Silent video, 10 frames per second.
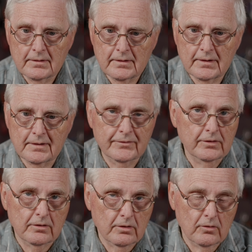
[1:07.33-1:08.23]
And if you
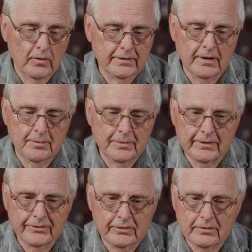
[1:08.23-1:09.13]
don't know what that
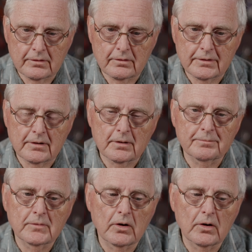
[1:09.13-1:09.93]
means, you can look it up.